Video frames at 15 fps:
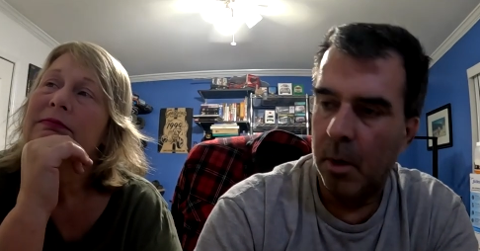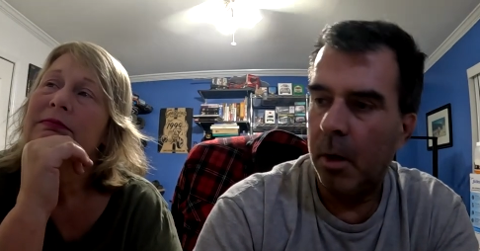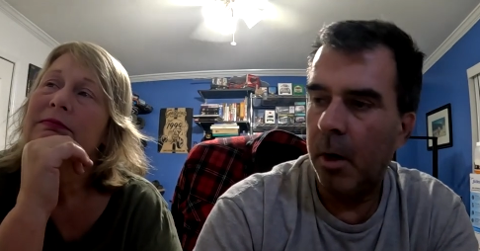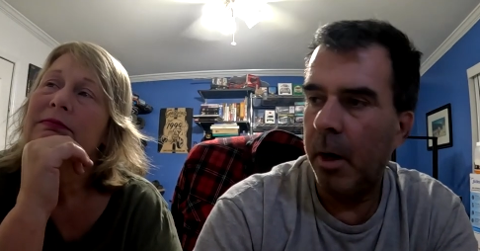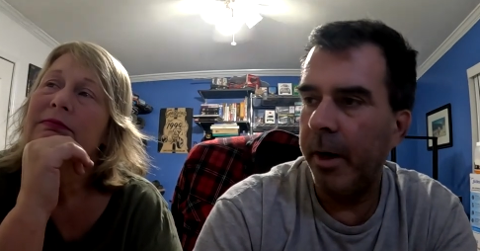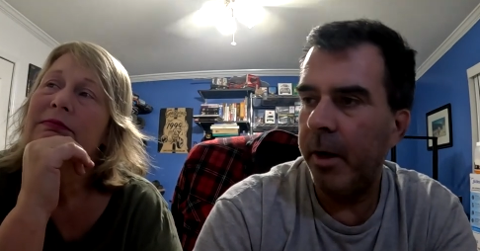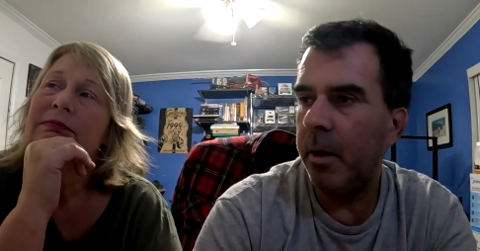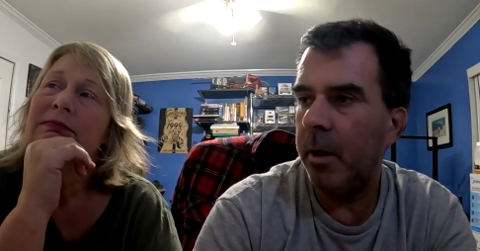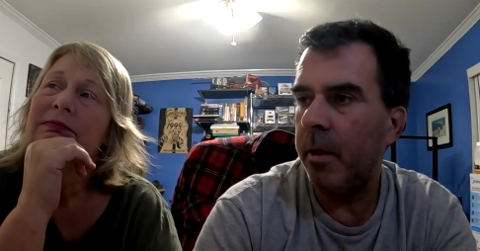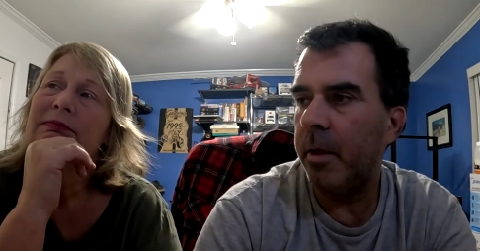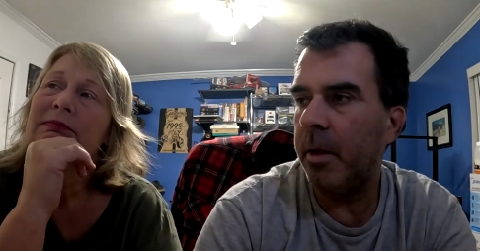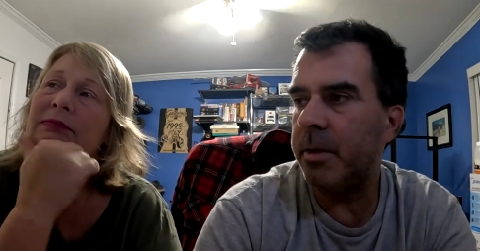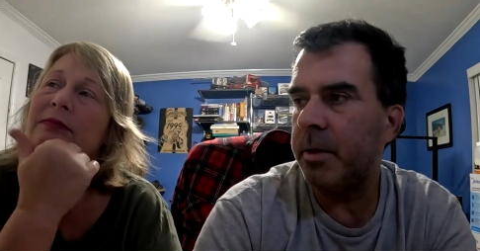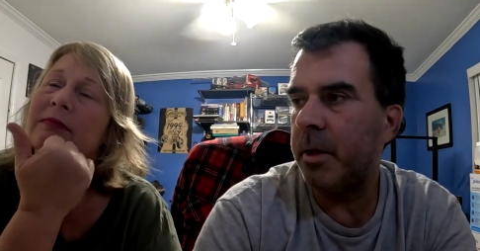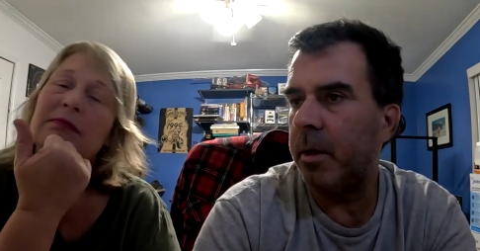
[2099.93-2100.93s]
Speaker 1: All right,
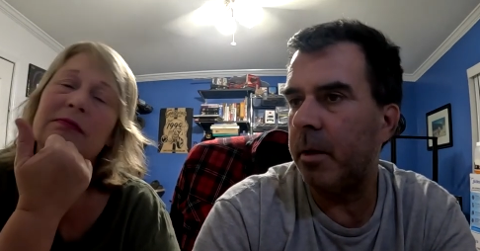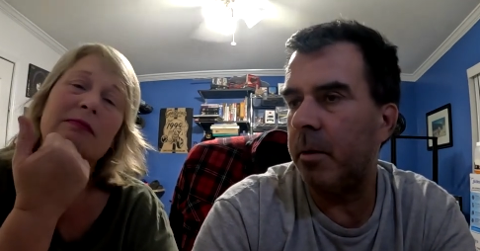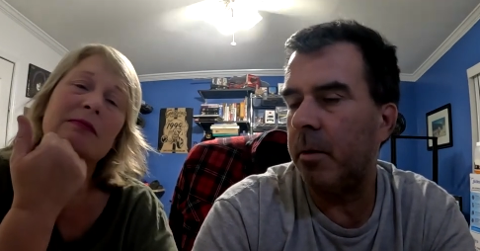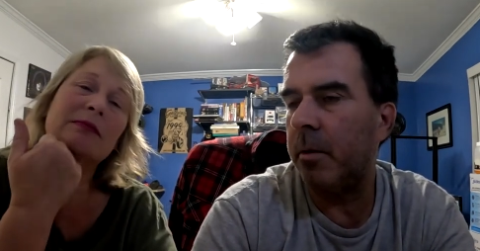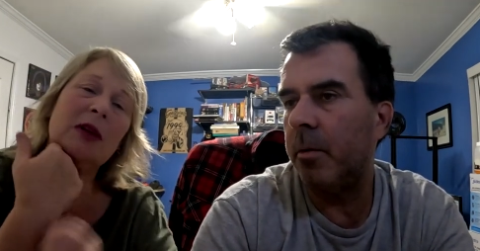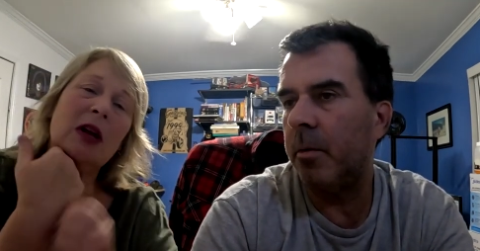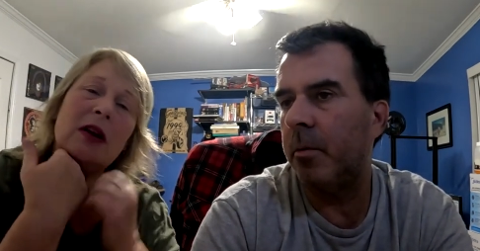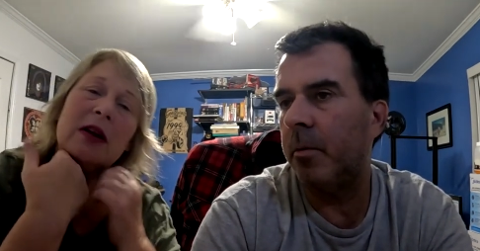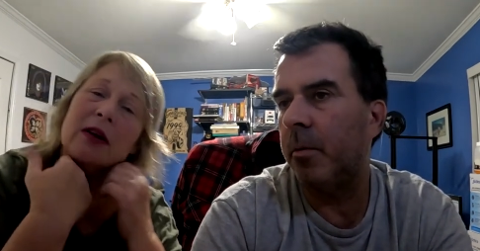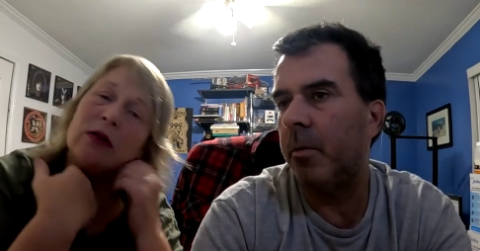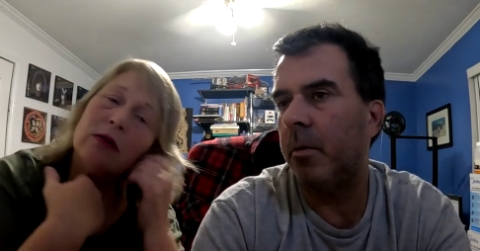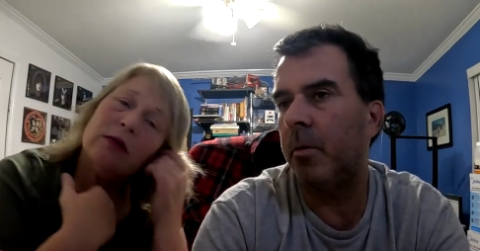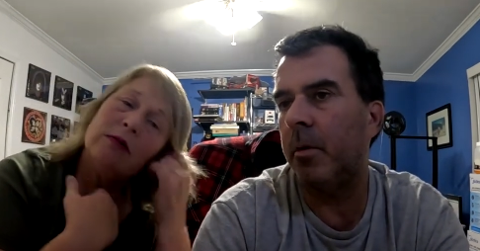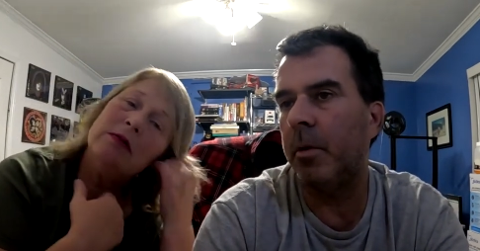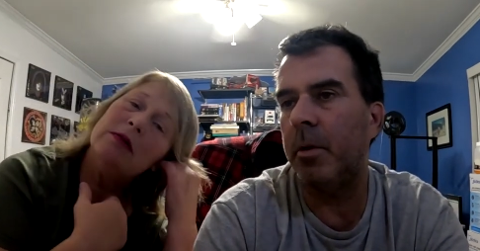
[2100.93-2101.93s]
that's it. All right,
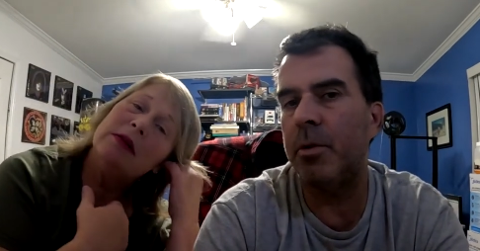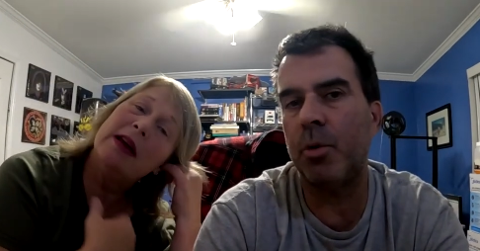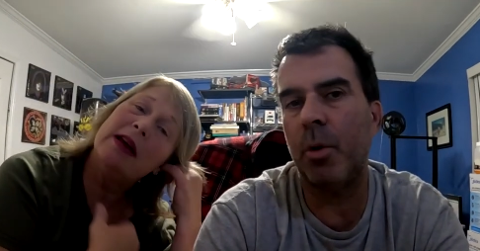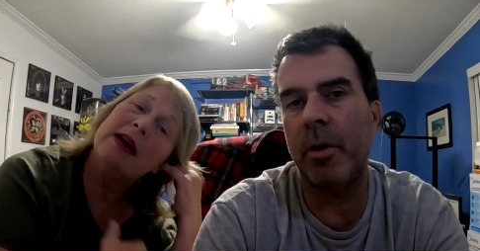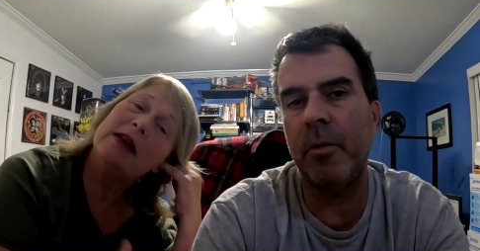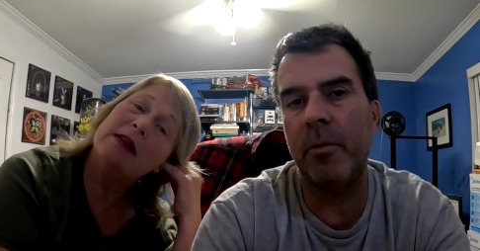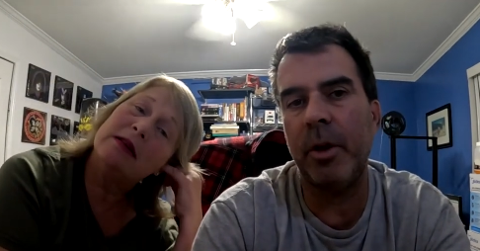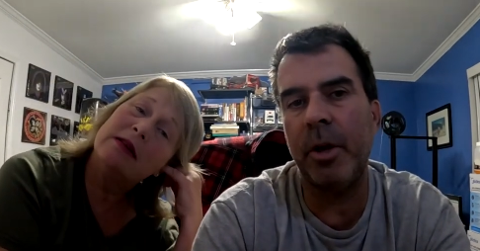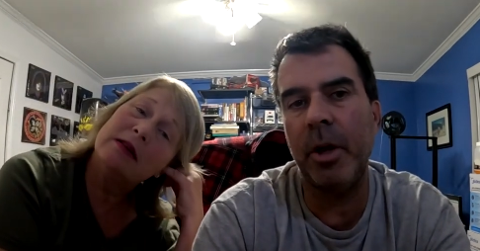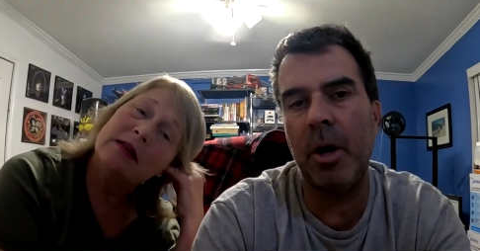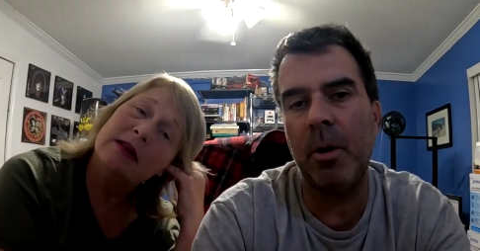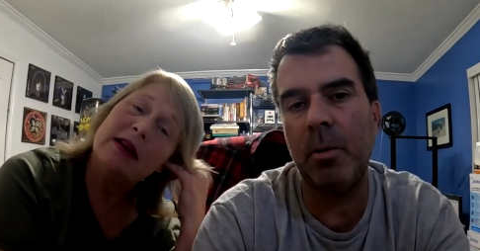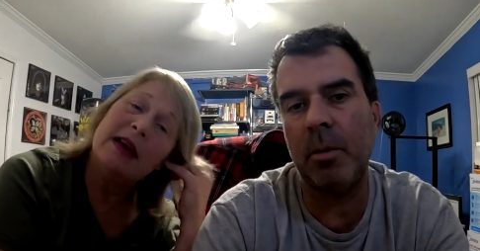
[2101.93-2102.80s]
cool. Enjoy it, the video.